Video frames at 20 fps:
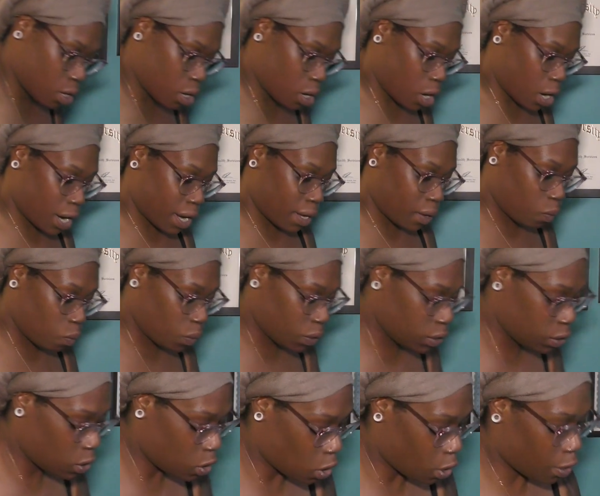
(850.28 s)
Alright,
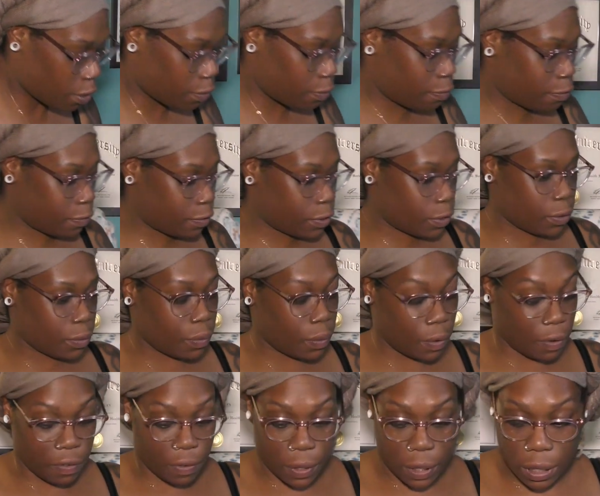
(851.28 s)
one card flew
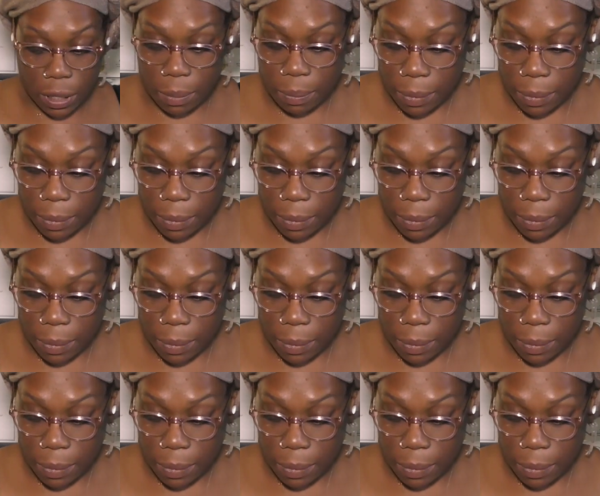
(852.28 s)
over there,